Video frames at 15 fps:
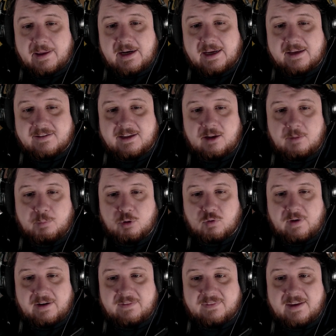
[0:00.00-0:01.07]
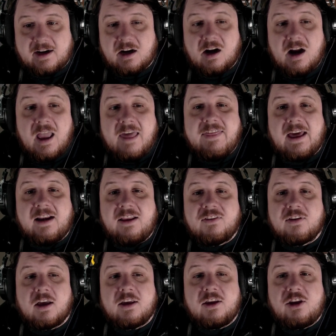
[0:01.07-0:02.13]
I can teleport right there. That is
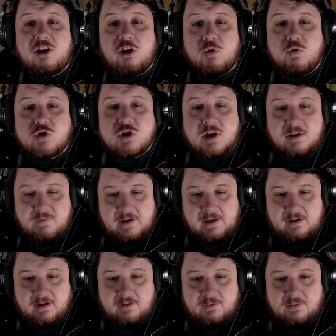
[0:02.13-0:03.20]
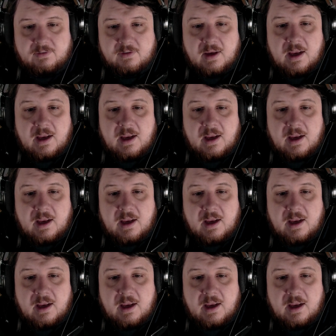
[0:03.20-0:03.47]
a huge convenience.